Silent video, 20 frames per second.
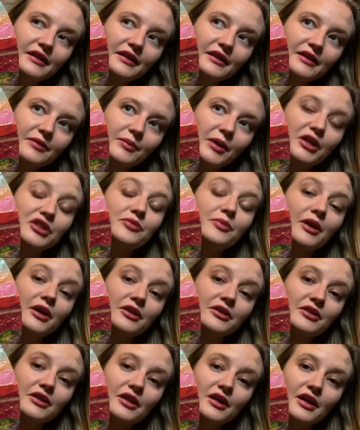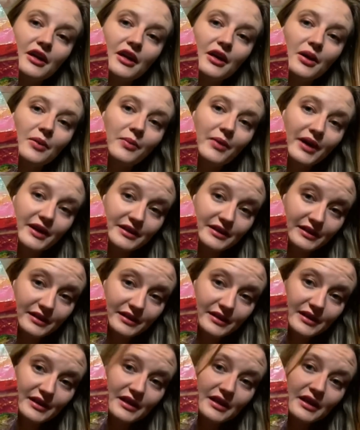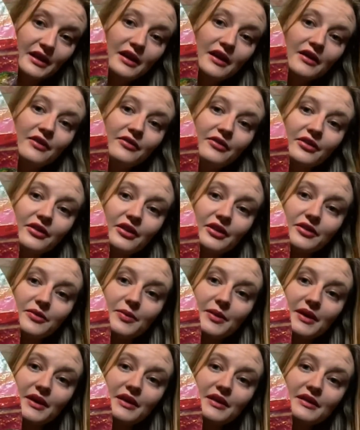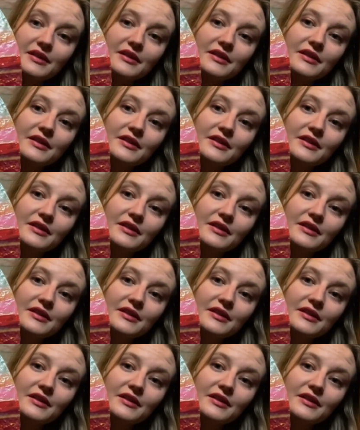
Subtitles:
Mod Podge, basically, for this piece.